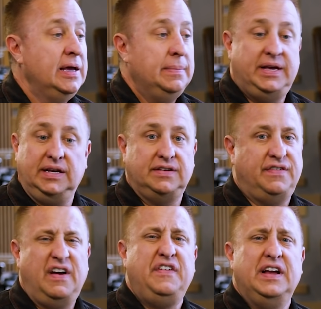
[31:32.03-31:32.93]
Because if
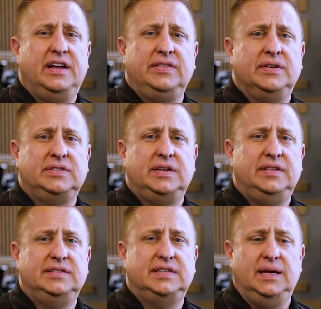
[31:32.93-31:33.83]
I find out they're still
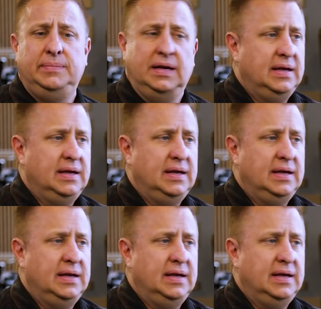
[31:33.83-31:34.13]
the same,